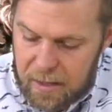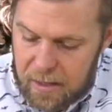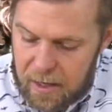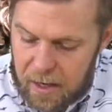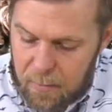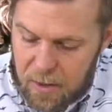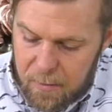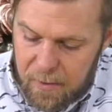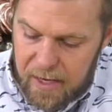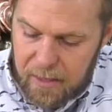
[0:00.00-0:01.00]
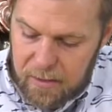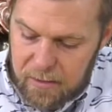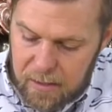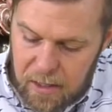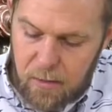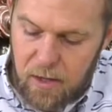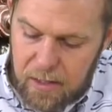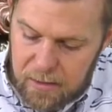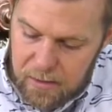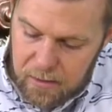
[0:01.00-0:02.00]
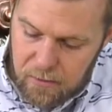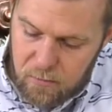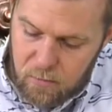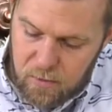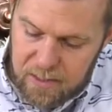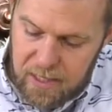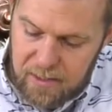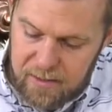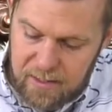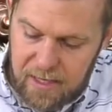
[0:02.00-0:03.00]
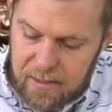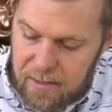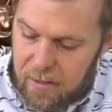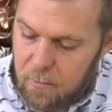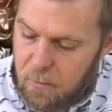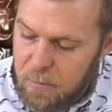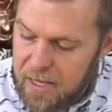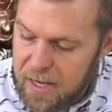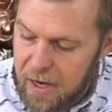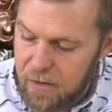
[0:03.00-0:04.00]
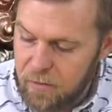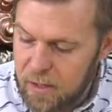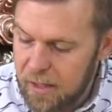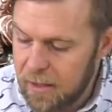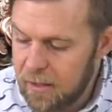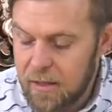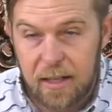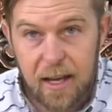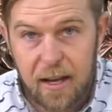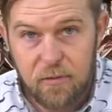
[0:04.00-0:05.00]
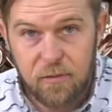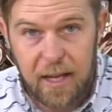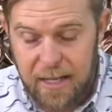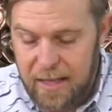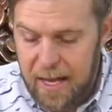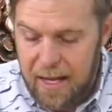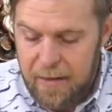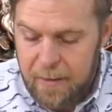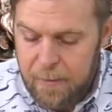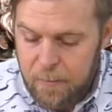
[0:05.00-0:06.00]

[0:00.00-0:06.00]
but it might, anyway, it was kind of designed to peek out of the cave like that.